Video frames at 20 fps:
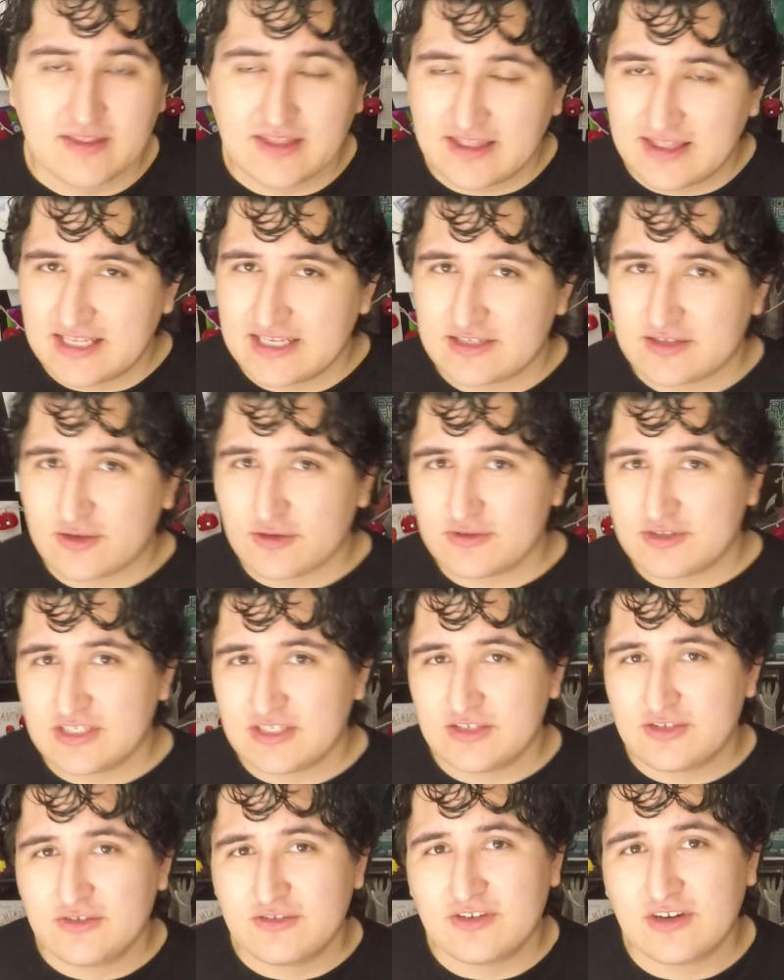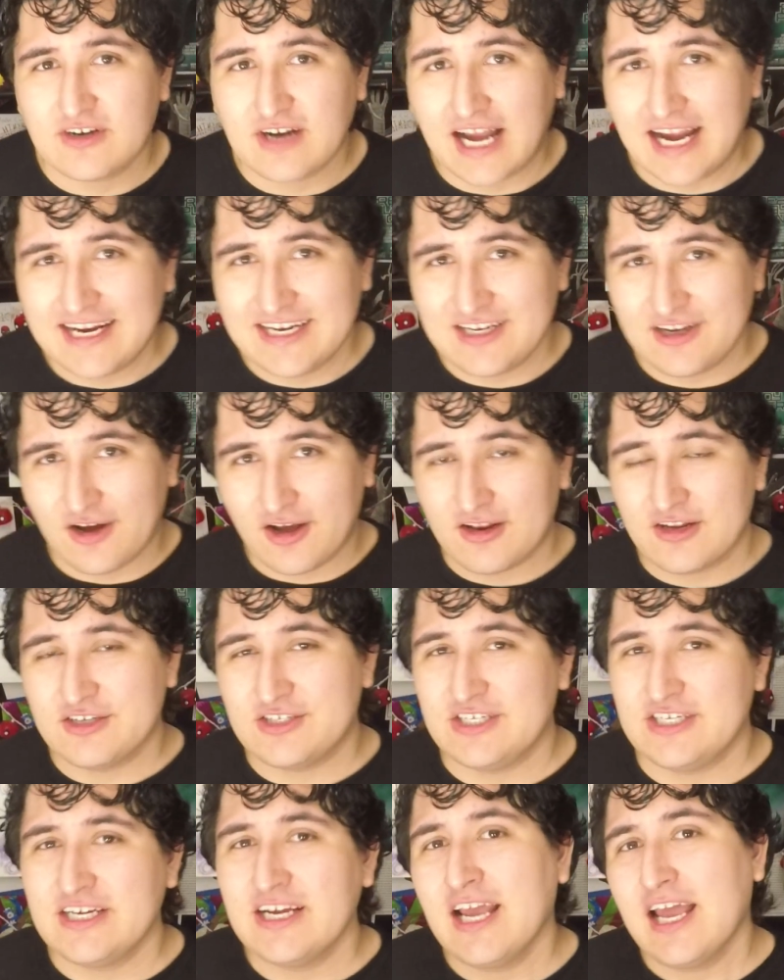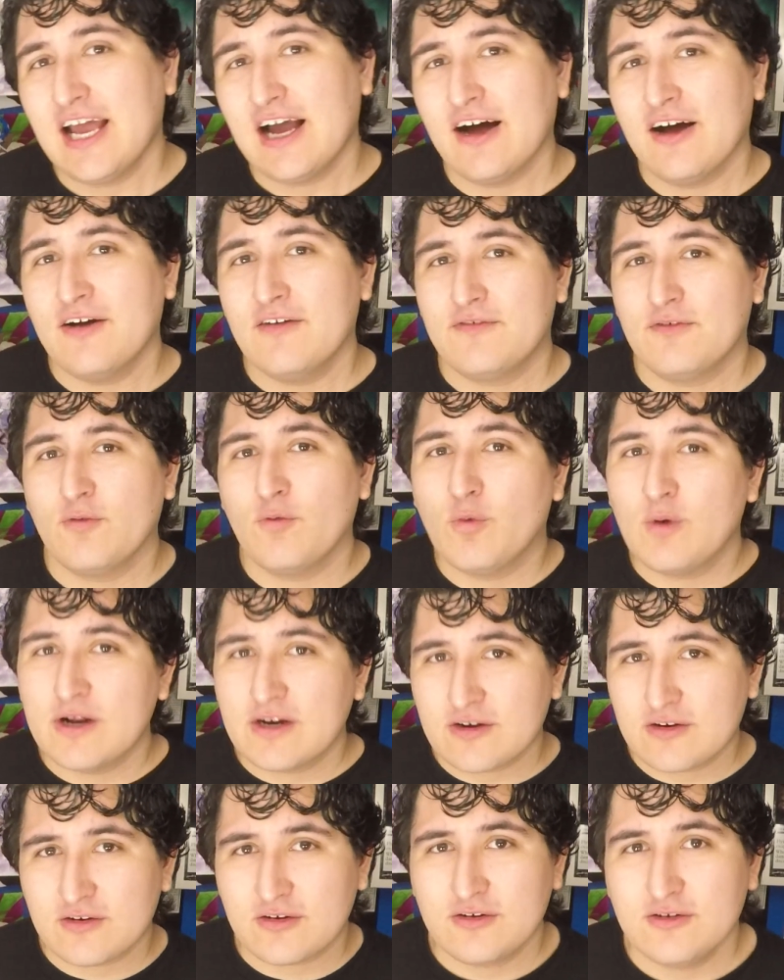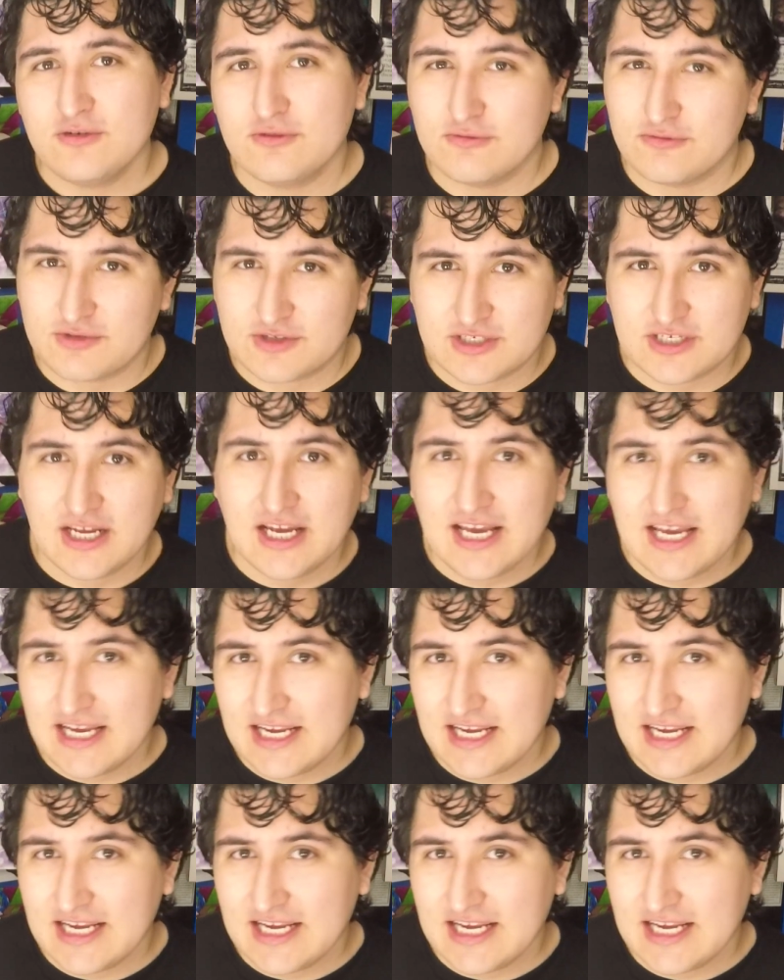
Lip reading: And this goes into their ideology of win or lose.